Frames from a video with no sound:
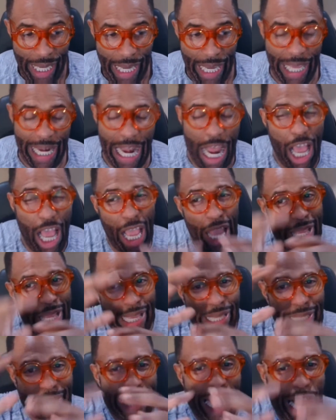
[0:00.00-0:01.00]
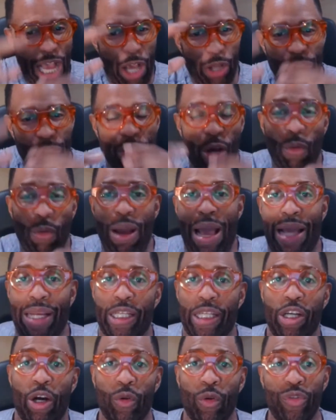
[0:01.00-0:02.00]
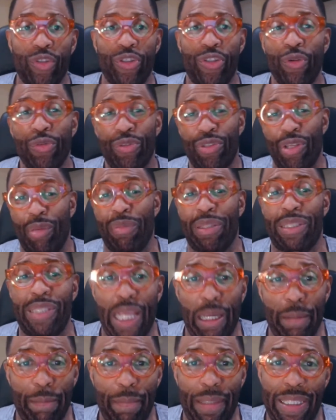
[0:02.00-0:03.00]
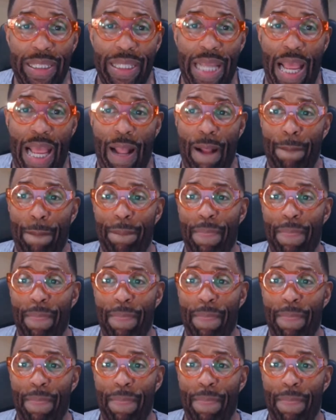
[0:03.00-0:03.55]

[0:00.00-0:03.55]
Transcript: And, I, and, and y'all know how to coach do, so I'm going to take my time.